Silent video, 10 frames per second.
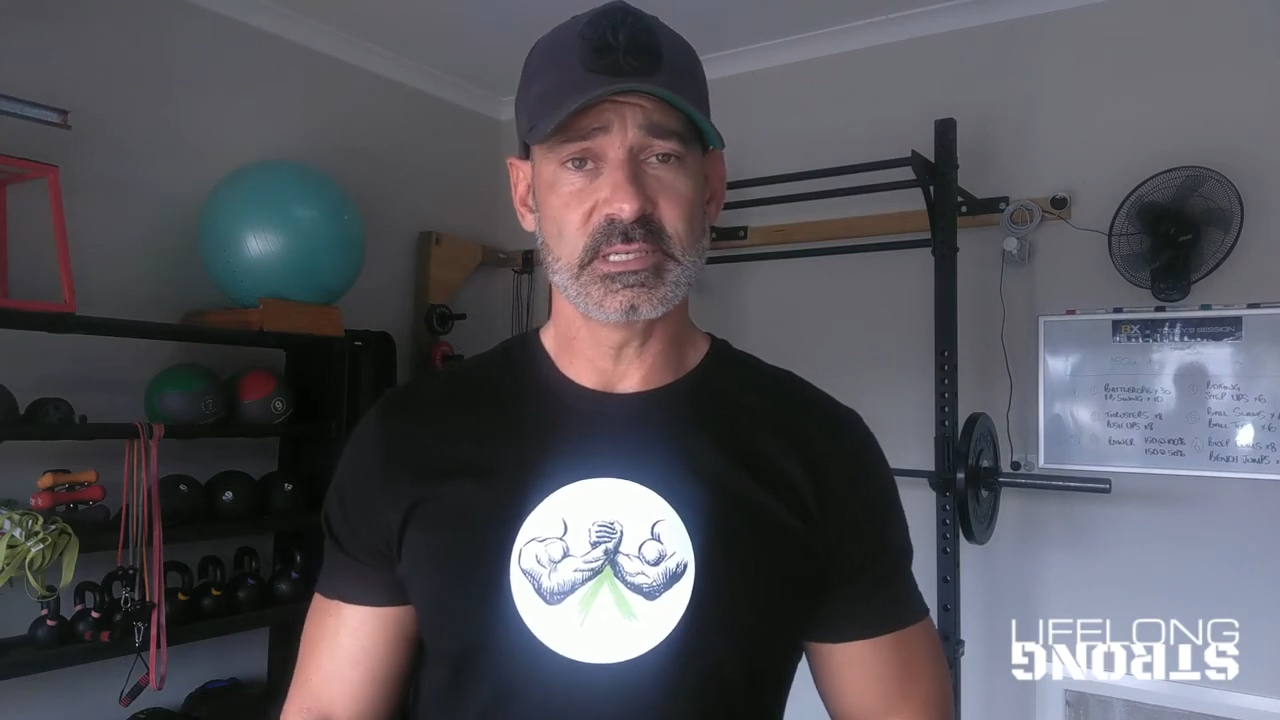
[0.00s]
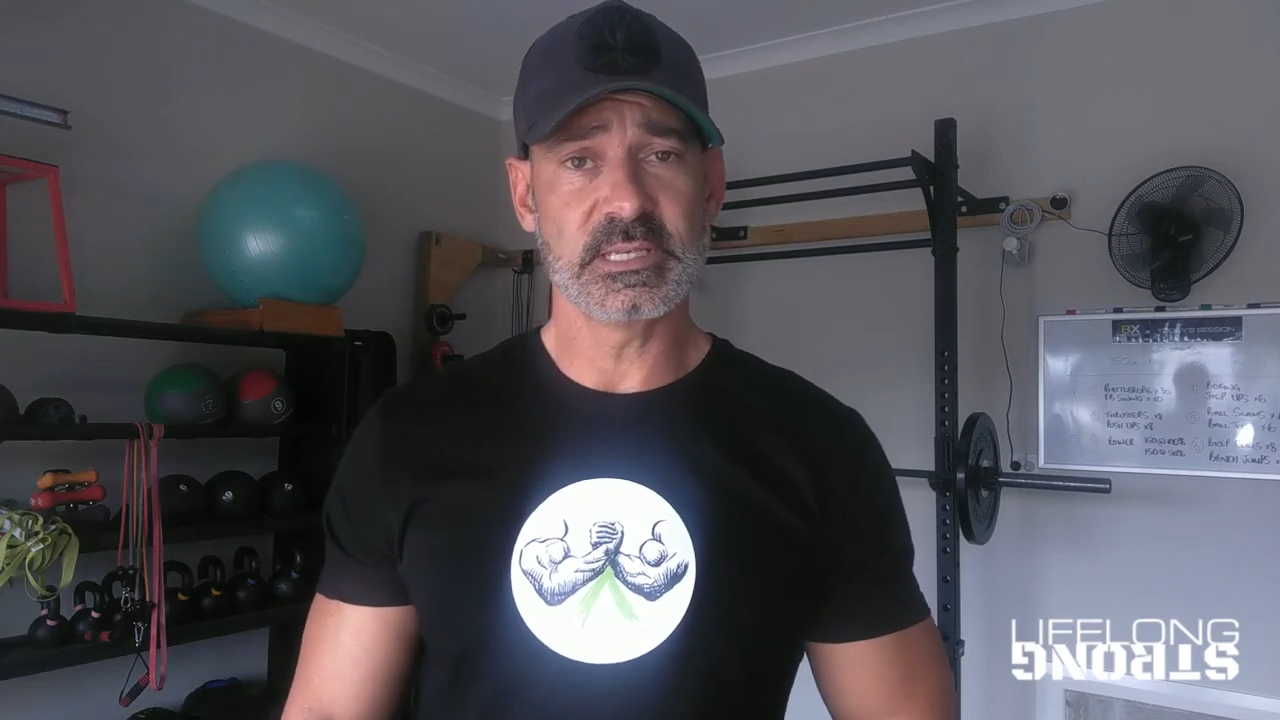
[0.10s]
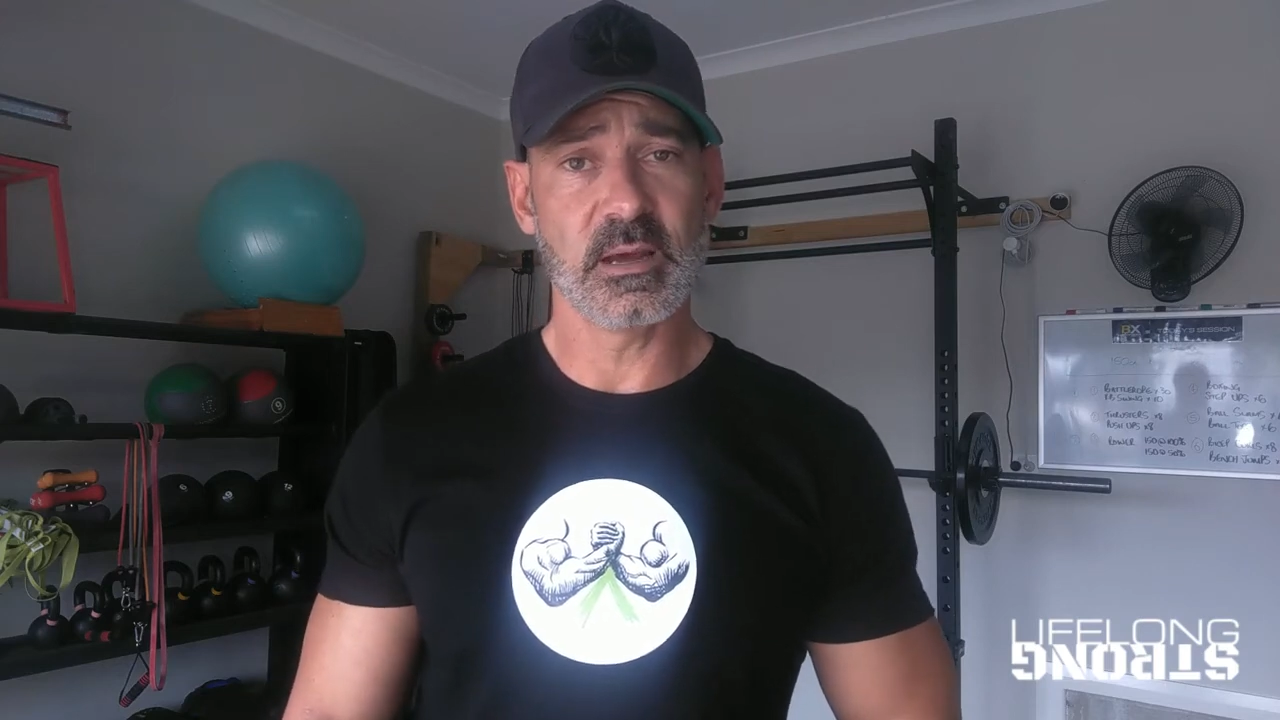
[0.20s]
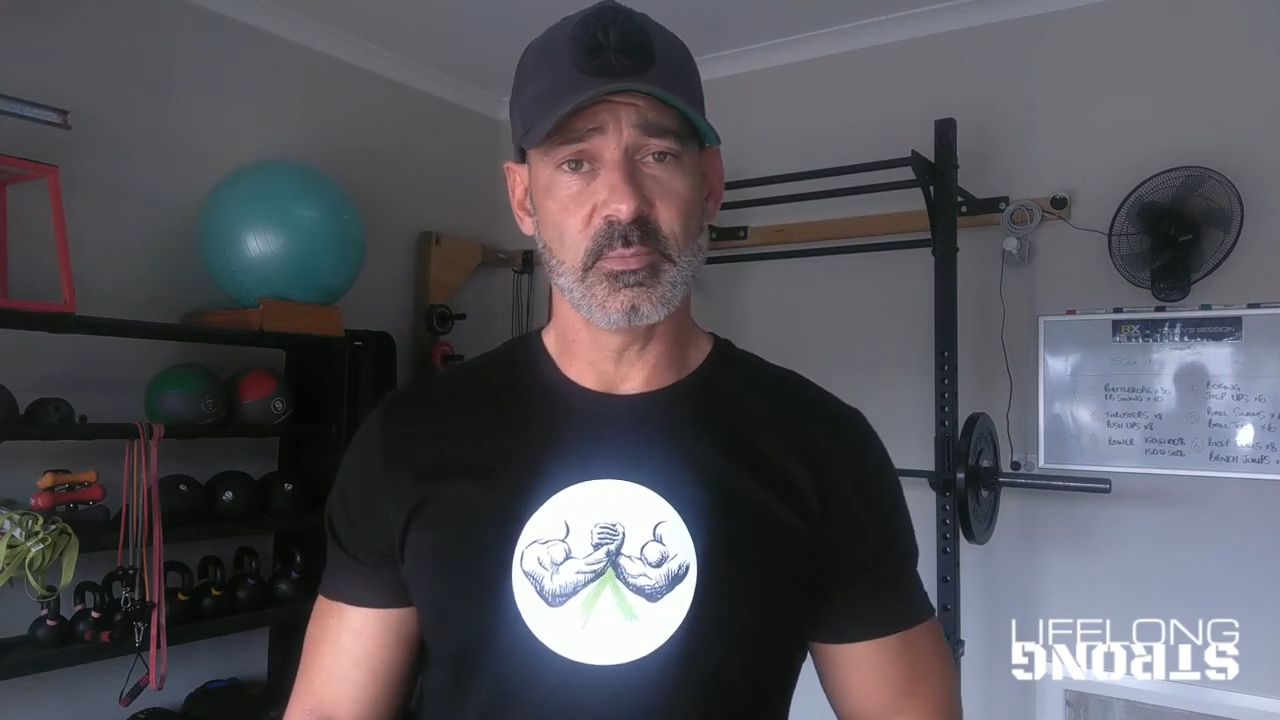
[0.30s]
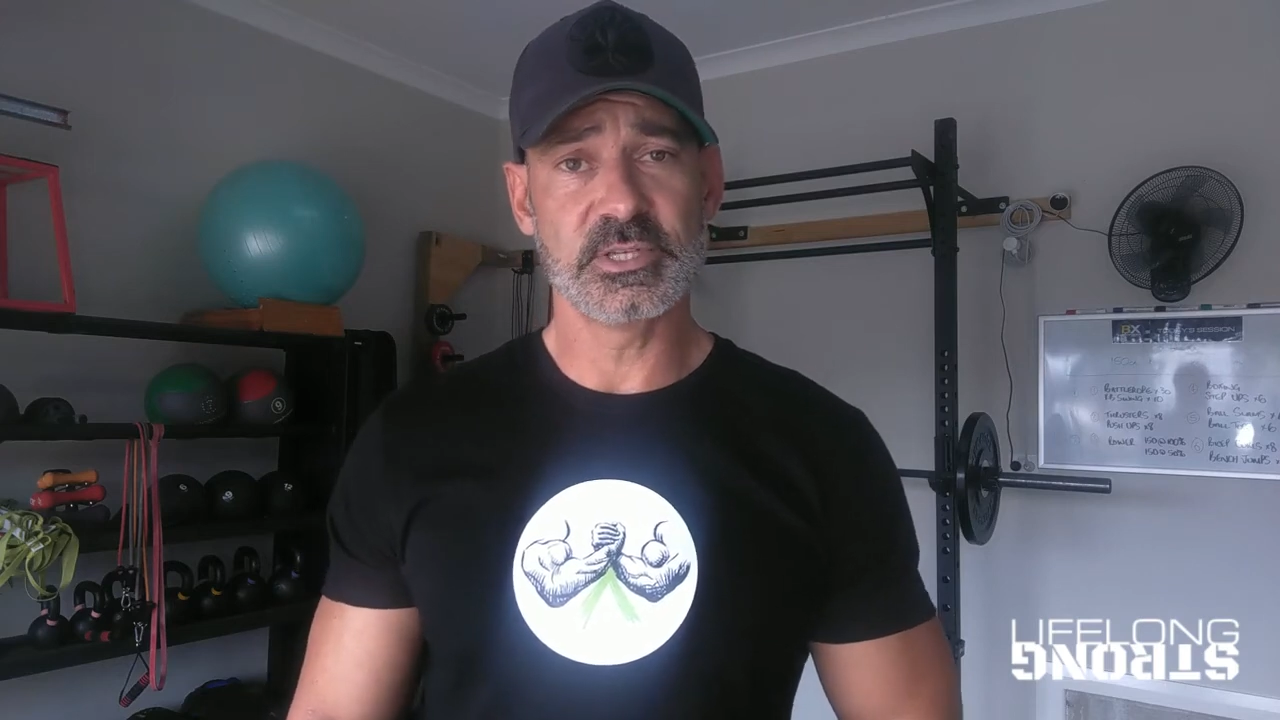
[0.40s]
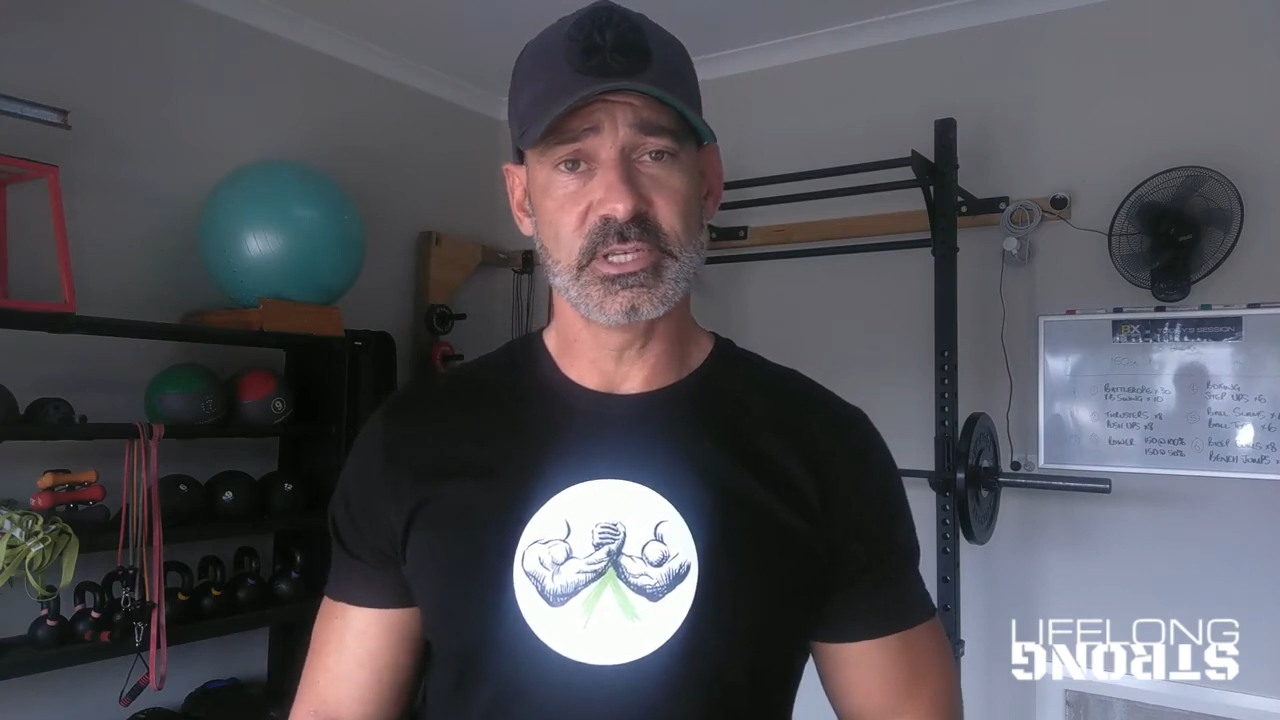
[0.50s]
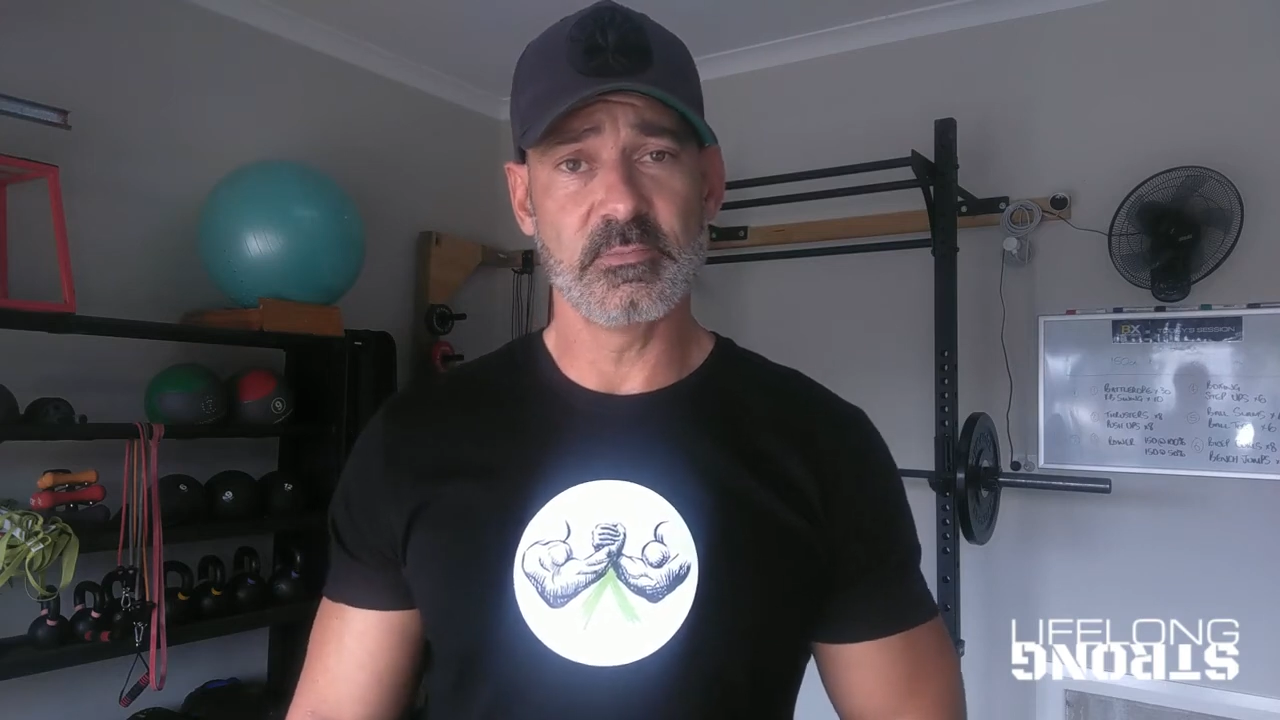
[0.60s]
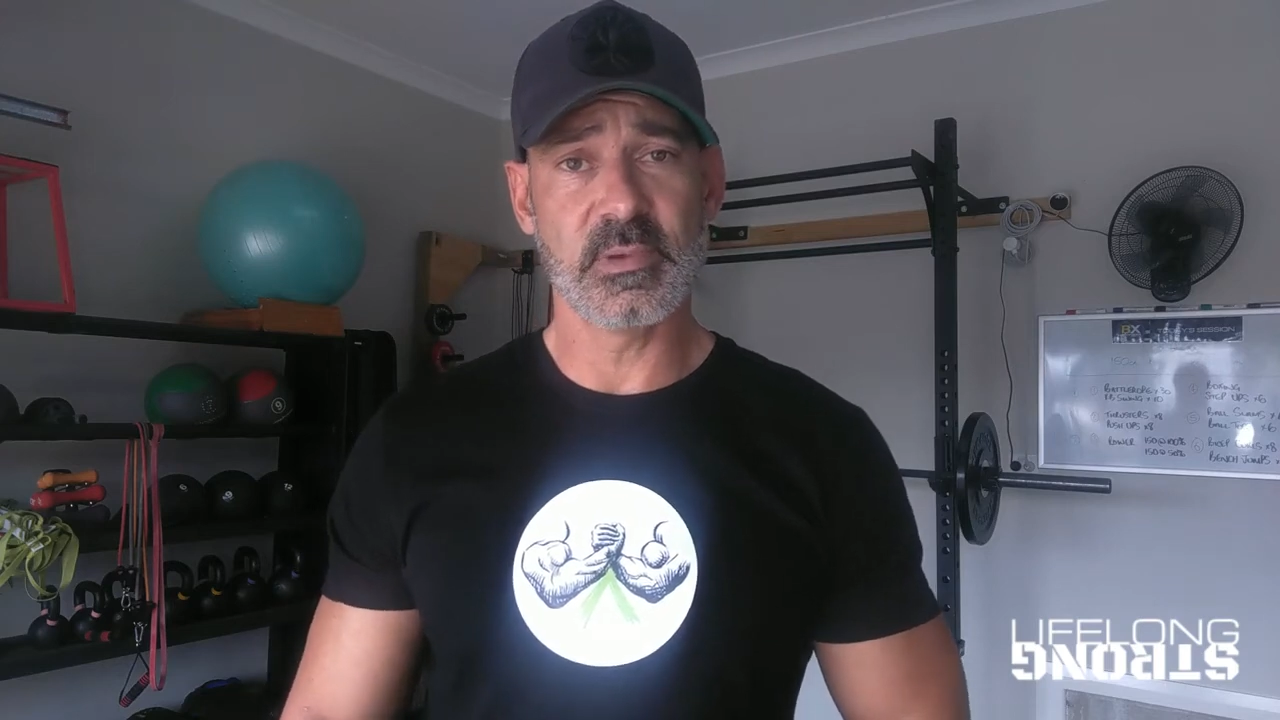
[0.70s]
set up a gym